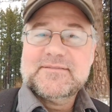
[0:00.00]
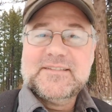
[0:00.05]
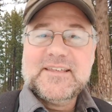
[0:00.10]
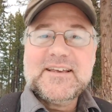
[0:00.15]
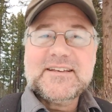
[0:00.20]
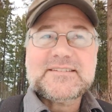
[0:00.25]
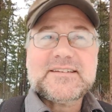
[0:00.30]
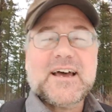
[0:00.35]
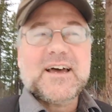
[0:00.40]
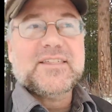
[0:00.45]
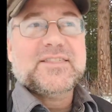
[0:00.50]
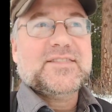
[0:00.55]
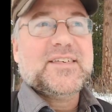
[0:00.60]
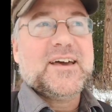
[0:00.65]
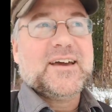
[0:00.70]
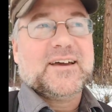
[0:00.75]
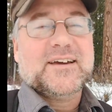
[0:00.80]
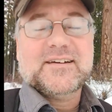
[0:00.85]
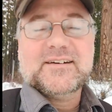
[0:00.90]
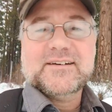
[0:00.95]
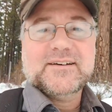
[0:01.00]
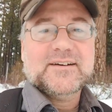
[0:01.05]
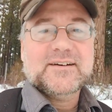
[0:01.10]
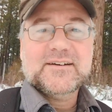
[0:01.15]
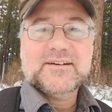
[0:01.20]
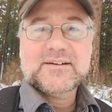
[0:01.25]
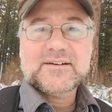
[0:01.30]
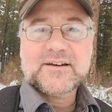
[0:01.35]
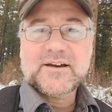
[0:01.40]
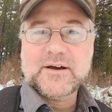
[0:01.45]
This, I think,
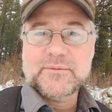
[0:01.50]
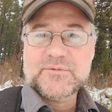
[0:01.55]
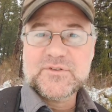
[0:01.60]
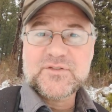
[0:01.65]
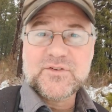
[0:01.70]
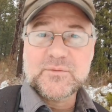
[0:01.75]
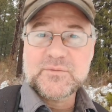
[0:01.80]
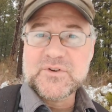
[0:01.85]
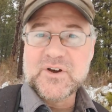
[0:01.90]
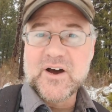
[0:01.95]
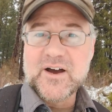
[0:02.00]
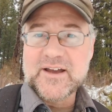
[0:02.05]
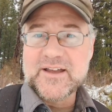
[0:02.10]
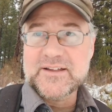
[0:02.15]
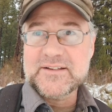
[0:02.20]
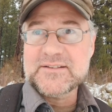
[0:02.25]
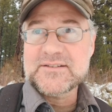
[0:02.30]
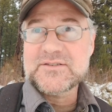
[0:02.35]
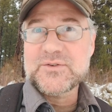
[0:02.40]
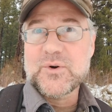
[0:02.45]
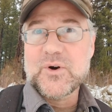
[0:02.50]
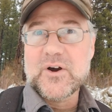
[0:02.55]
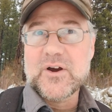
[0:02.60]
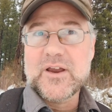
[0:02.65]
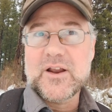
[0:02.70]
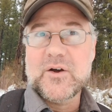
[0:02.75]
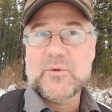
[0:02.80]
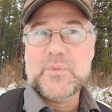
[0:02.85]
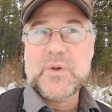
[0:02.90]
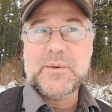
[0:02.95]
comes from Dawkins
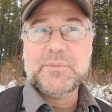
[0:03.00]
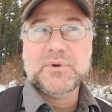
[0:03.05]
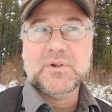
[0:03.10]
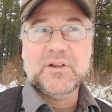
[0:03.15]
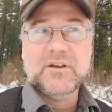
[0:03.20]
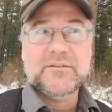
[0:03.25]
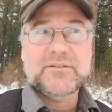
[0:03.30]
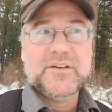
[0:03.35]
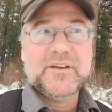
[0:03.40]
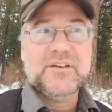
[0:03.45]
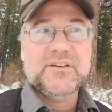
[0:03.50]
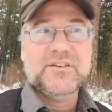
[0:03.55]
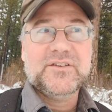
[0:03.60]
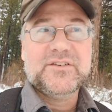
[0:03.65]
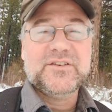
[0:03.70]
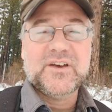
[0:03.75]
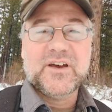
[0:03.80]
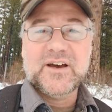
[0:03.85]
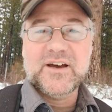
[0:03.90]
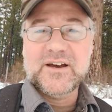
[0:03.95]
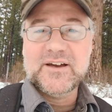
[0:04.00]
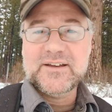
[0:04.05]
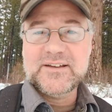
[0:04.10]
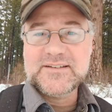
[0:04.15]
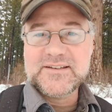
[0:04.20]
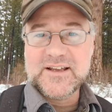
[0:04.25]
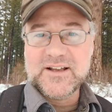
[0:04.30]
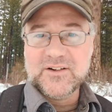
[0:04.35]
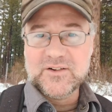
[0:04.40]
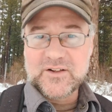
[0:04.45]
or, you know, people of his, uh,
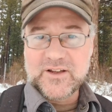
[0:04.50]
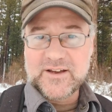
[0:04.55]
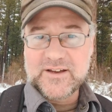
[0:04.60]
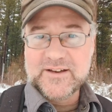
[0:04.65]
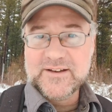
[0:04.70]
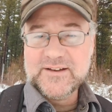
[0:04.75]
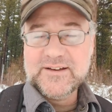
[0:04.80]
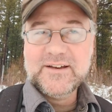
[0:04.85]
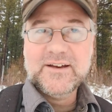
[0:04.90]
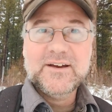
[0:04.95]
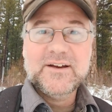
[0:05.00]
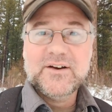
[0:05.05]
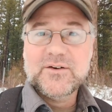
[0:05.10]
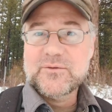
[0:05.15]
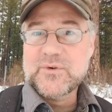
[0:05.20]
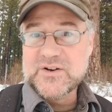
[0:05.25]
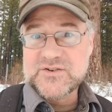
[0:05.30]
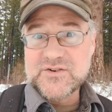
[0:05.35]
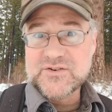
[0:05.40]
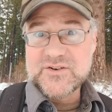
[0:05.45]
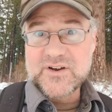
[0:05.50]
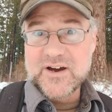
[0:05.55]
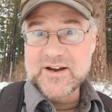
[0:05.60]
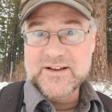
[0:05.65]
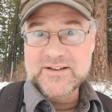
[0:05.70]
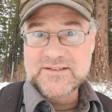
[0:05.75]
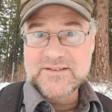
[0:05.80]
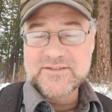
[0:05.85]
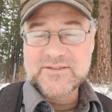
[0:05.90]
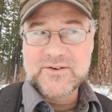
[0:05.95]
his ilk. Richard
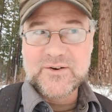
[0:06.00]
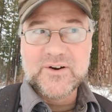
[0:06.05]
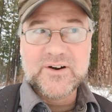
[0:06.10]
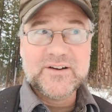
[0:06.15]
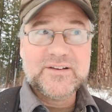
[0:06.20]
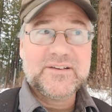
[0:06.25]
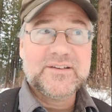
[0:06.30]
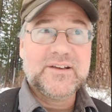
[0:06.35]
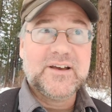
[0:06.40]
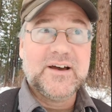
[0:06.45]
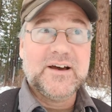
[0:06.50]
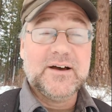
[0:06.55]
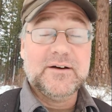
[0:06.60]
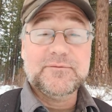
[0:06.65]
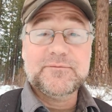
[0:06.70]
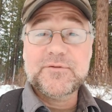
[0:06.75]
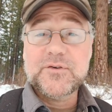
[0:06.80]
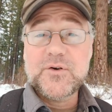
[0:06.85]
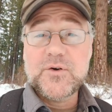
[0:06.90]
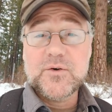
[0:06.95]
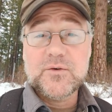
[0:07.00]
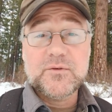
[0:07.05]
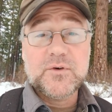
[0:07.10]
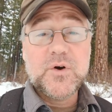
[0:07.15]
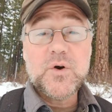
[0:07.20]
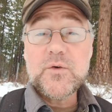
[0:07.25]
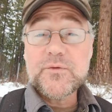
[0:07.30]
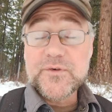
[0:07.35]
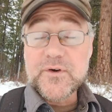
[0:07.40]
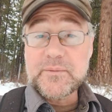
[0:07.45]
Dawkins, of course, uh, who,
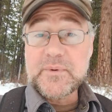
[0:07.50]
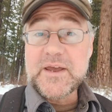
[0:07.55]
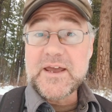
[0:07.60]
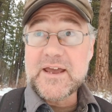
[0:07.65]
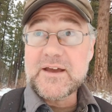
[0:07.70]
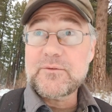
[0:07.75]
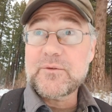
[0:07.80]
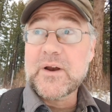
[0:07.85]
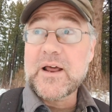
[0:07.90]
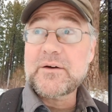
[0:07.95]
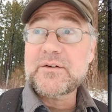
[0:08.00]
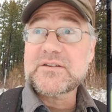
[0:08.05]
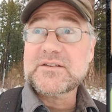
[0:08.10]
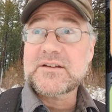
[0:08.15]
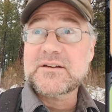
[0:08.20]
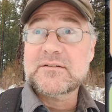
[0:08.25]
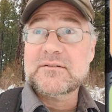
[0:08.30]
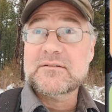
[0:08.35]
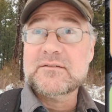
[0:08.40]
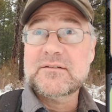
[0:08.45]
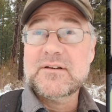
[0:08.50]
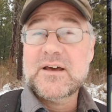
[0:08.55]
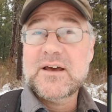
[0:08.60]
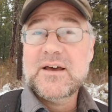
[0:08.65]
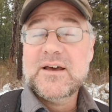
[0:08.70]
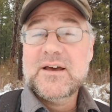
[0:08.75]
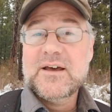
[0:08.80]
who for me, when I was in